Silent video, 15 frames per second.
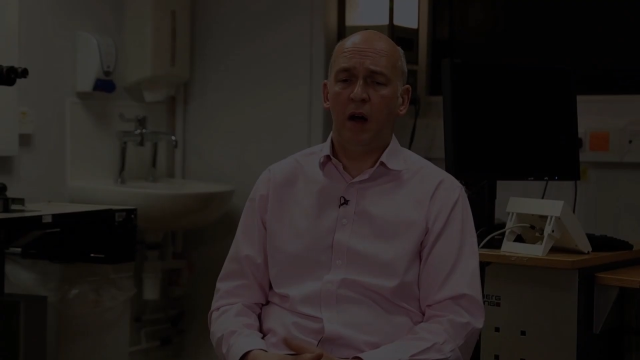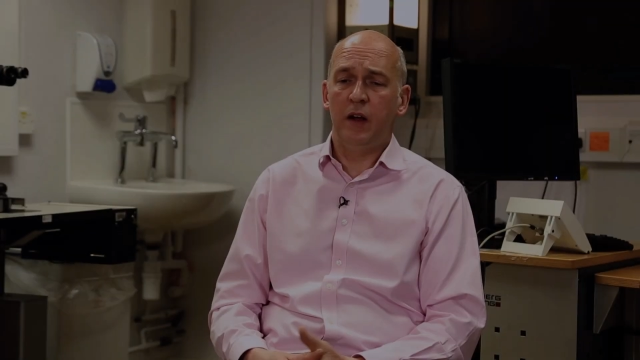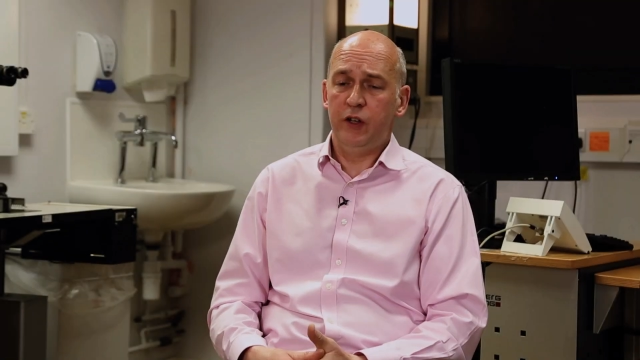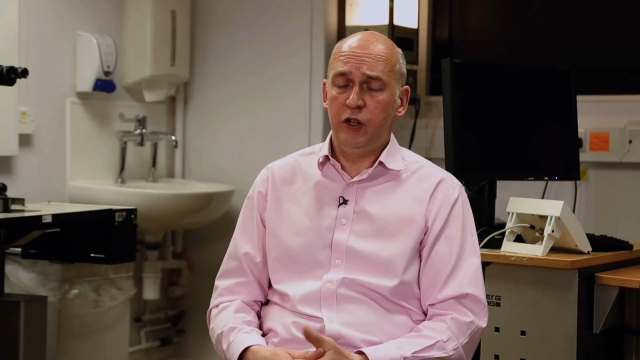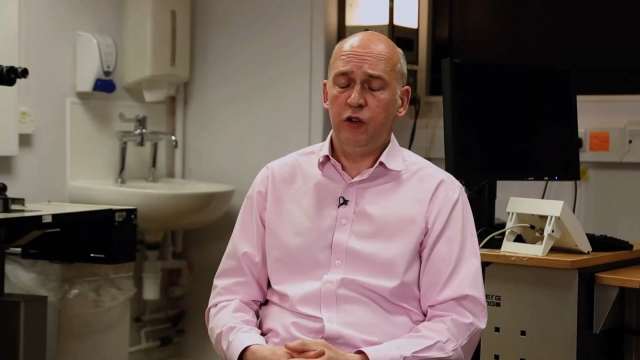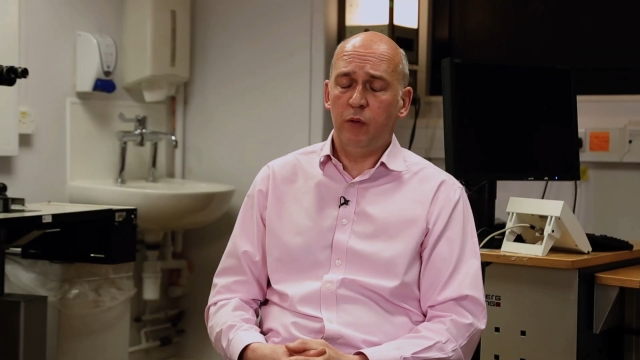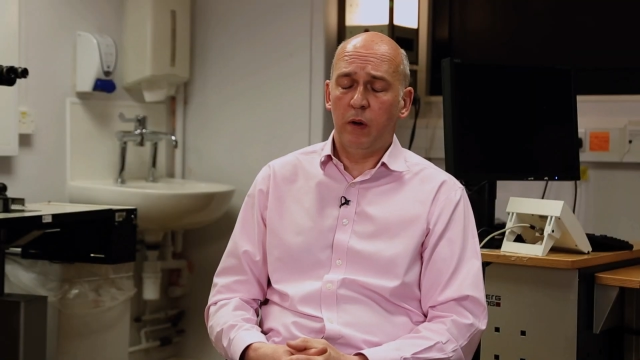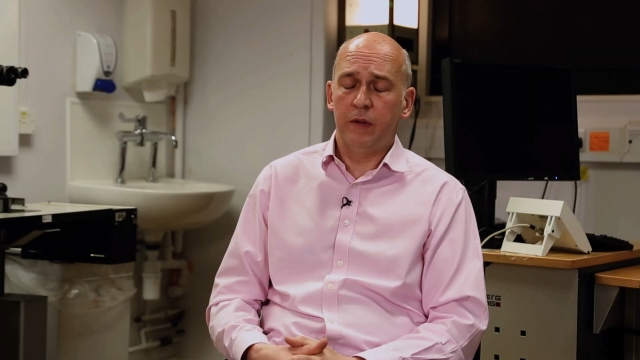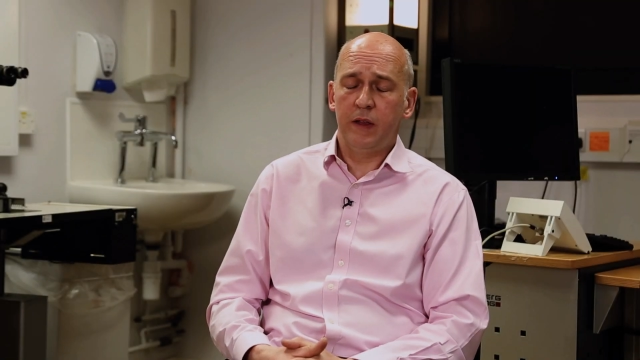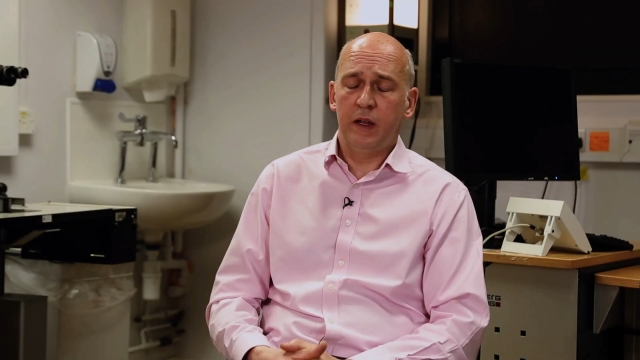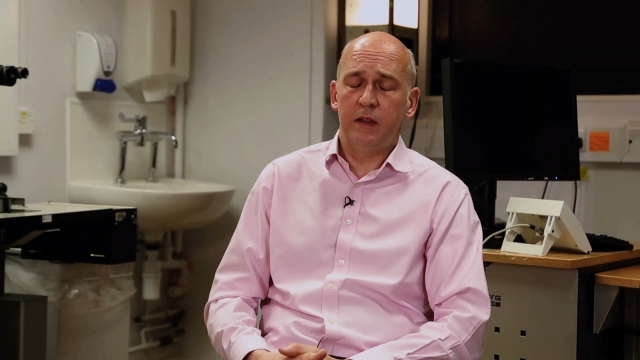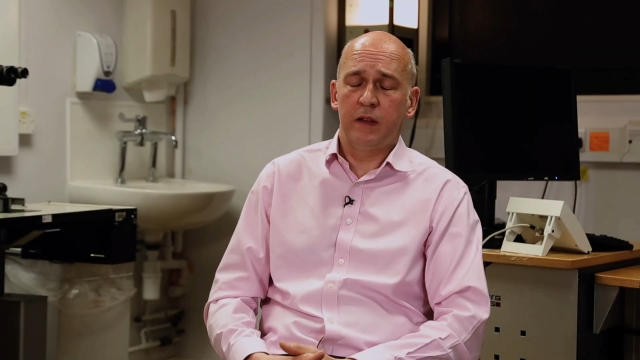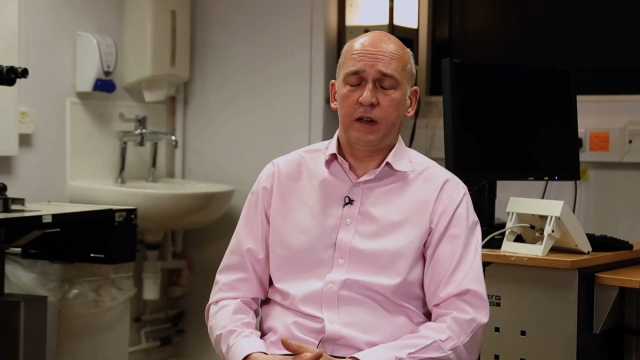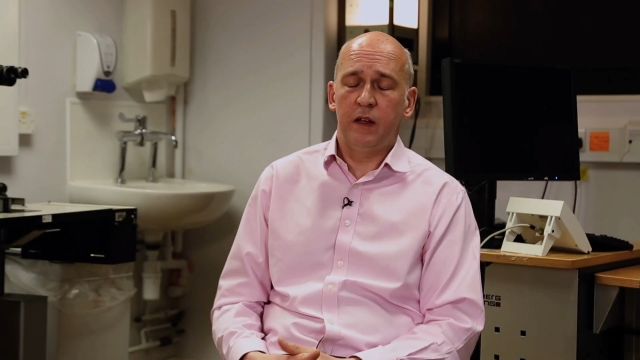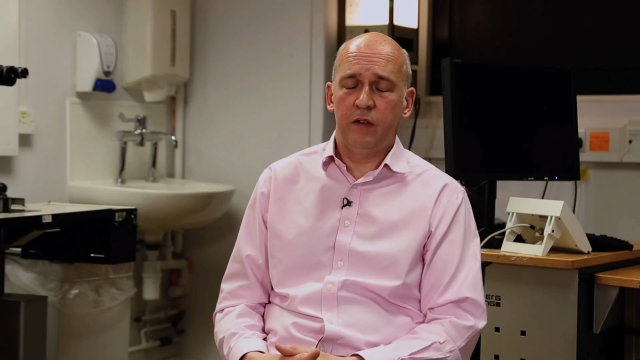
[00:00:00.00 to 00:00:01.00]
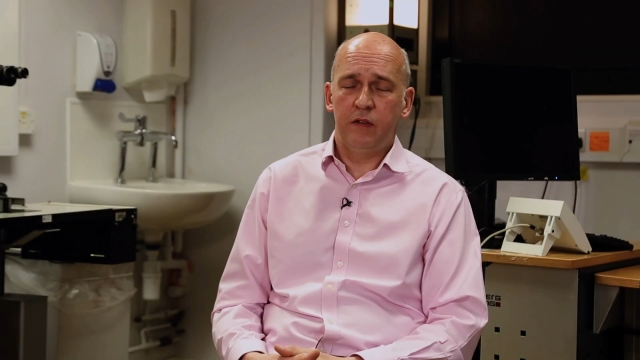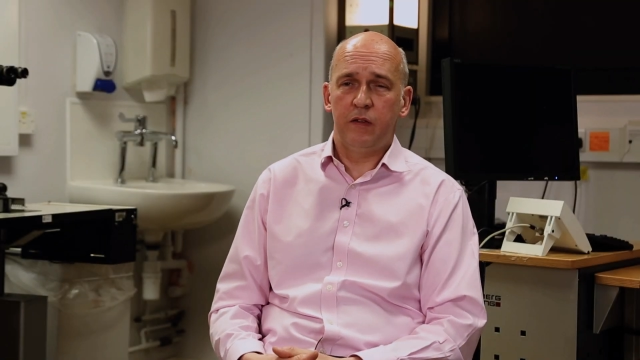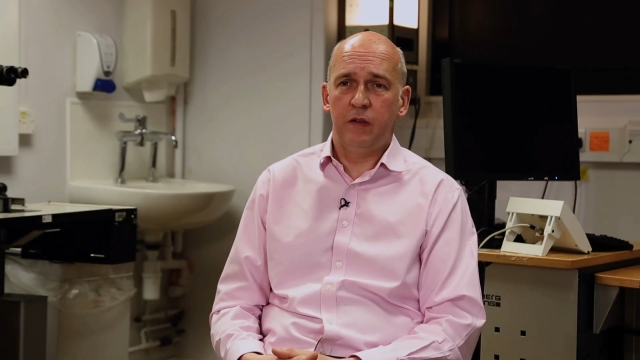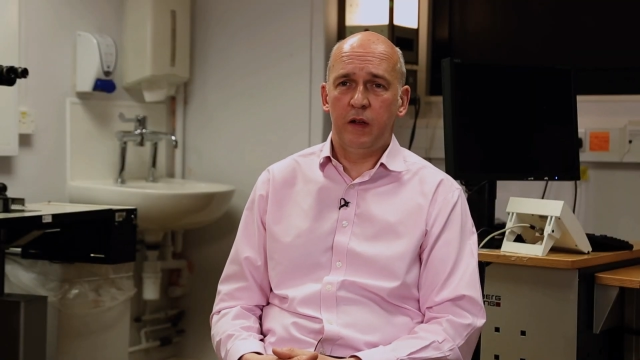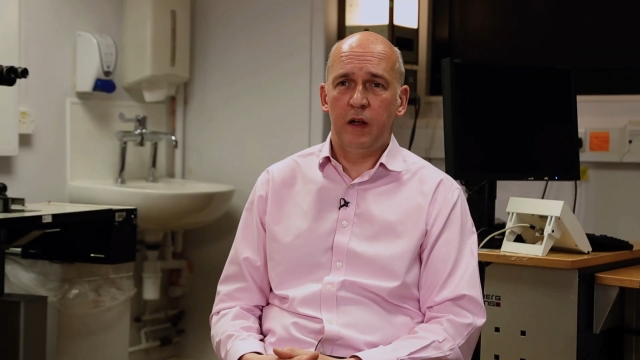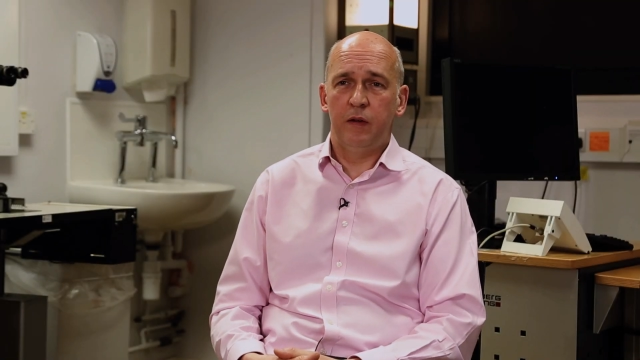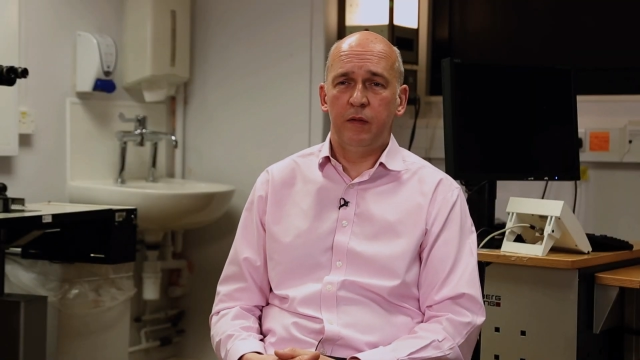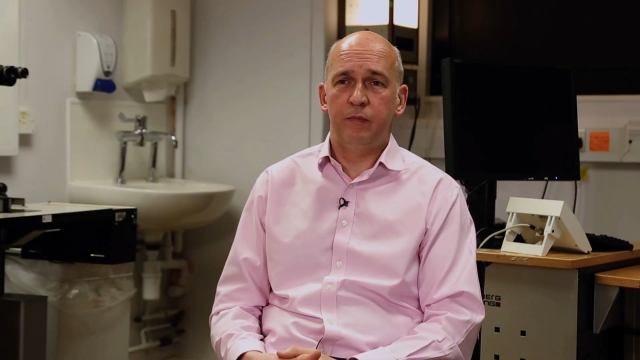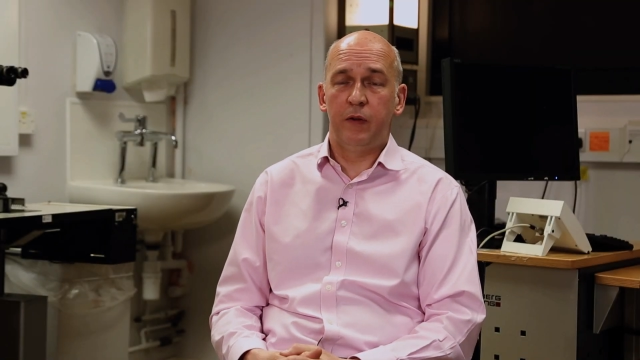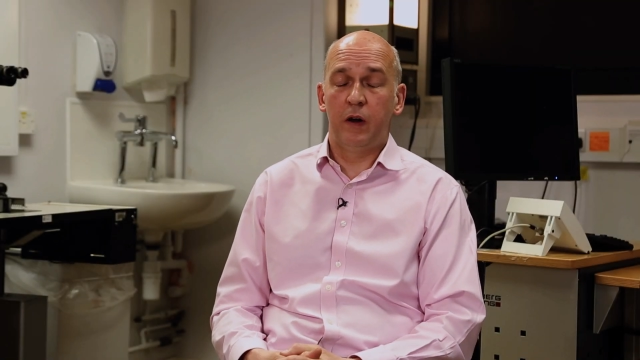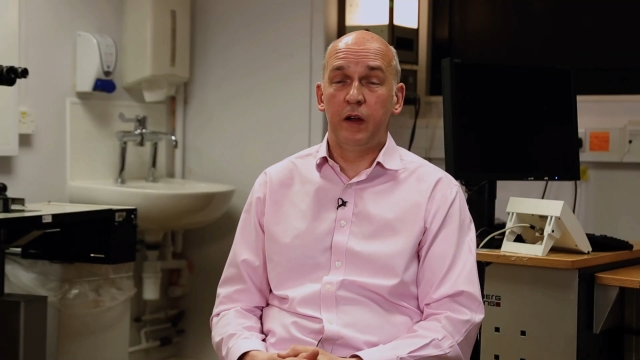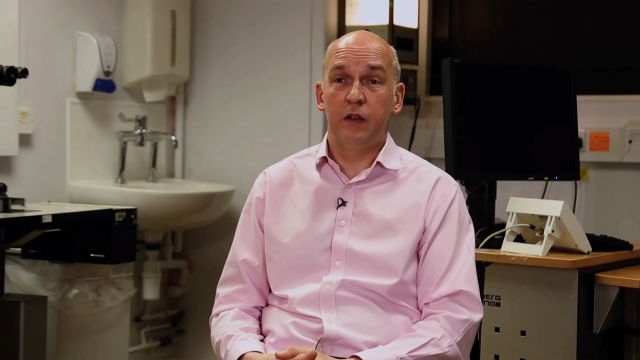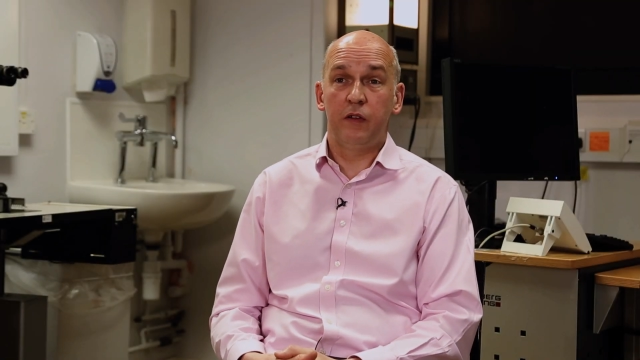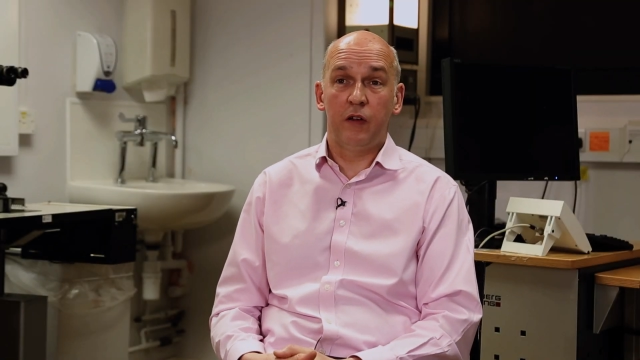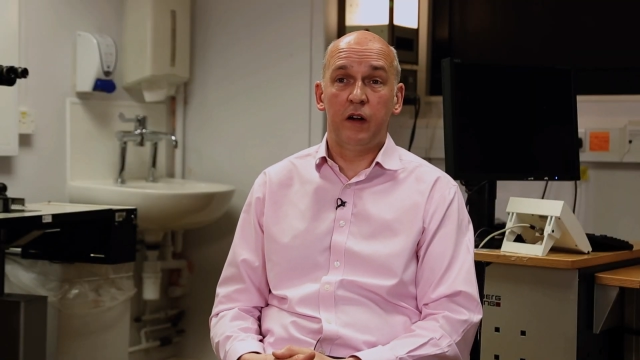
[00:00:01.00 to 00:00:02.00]
I do. I think that it's a
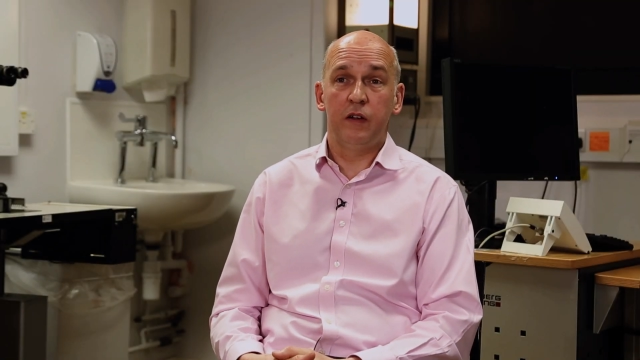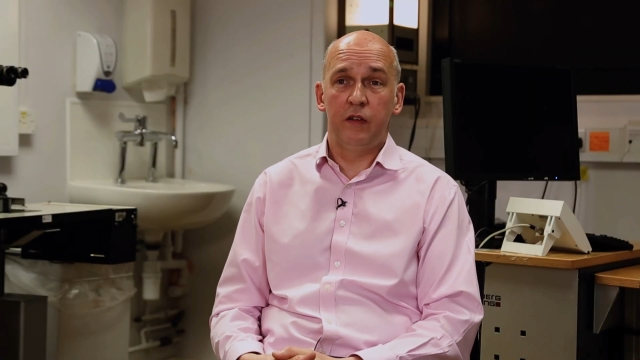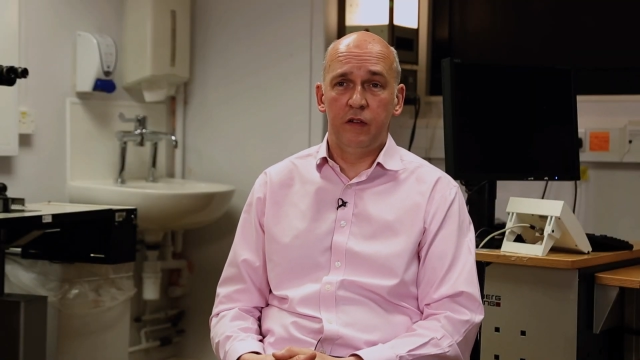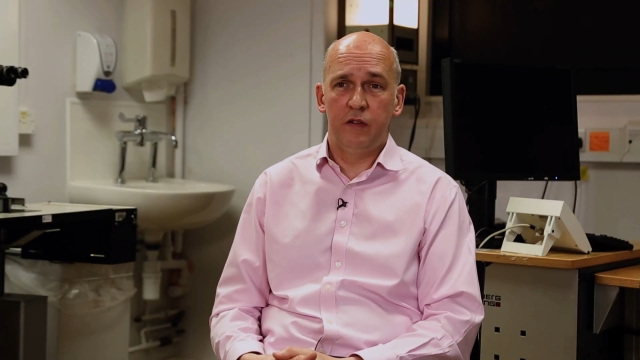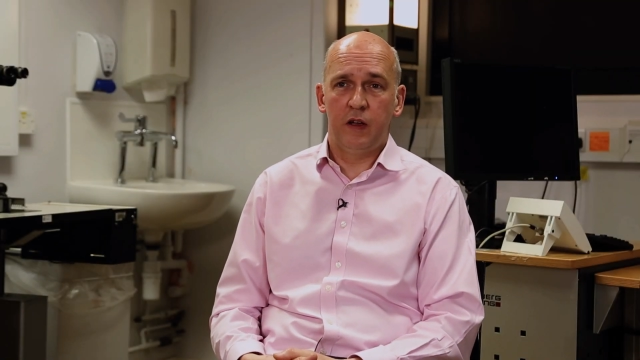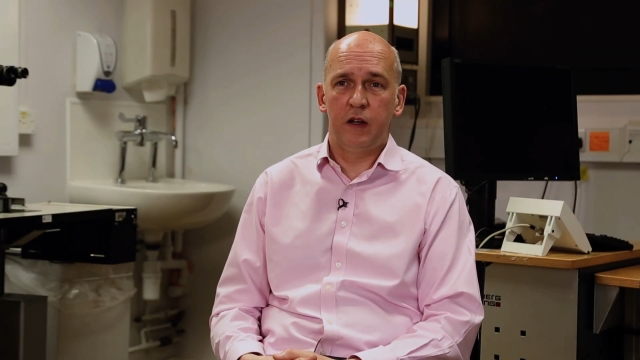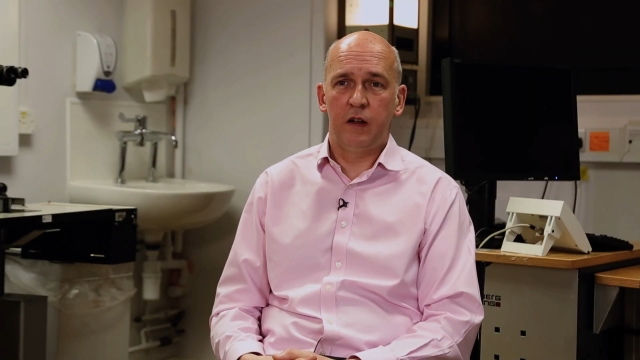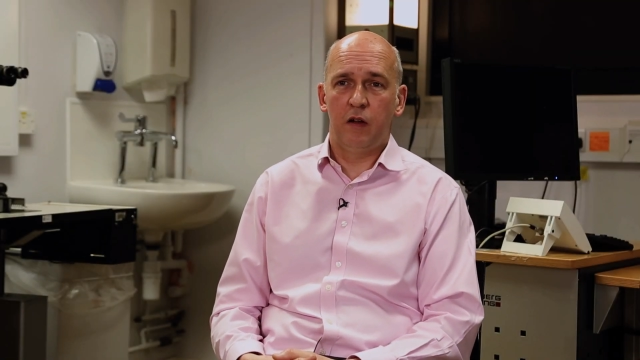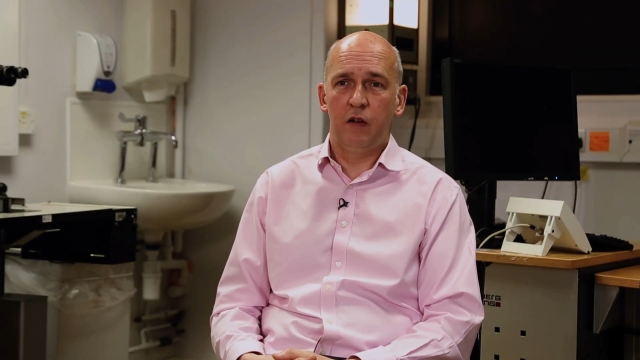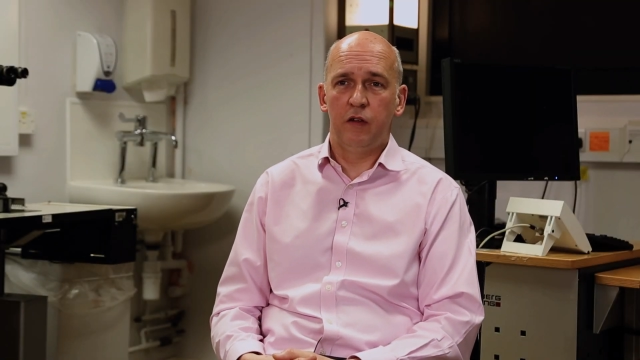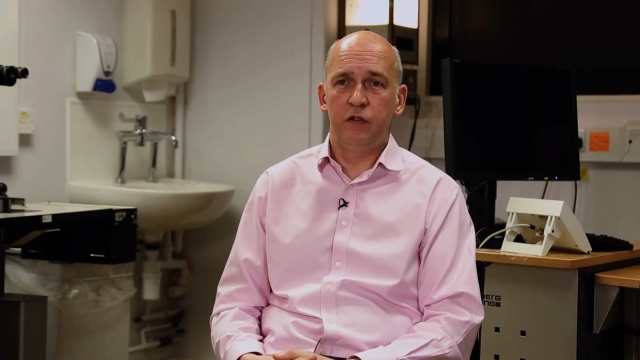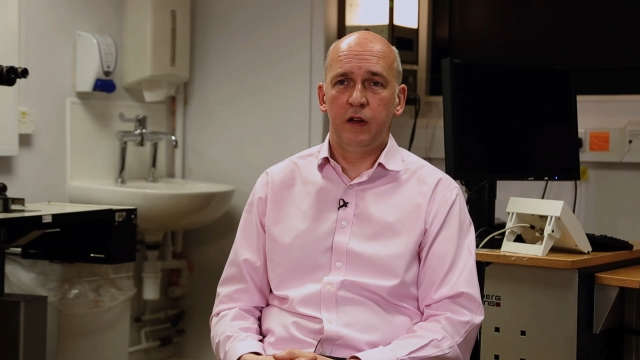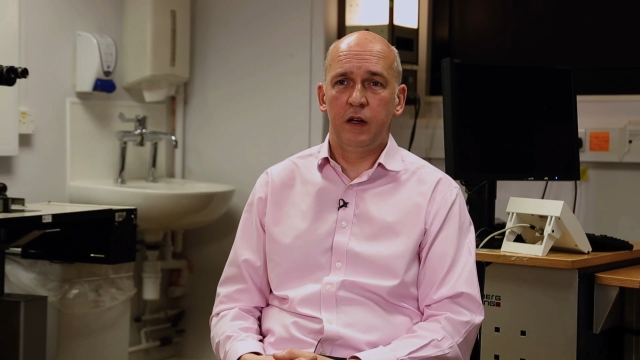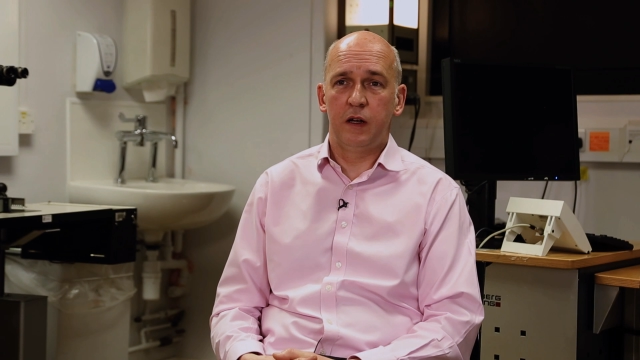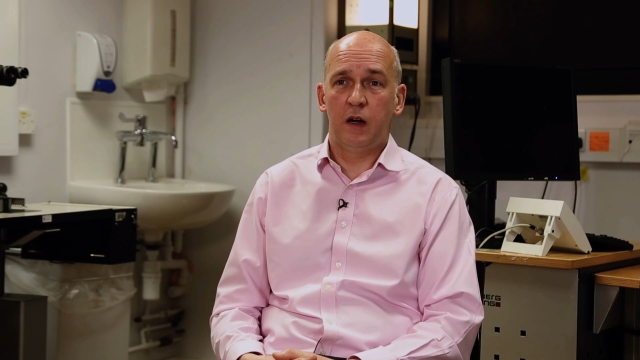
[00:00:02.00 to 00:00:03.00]
very exciting technology,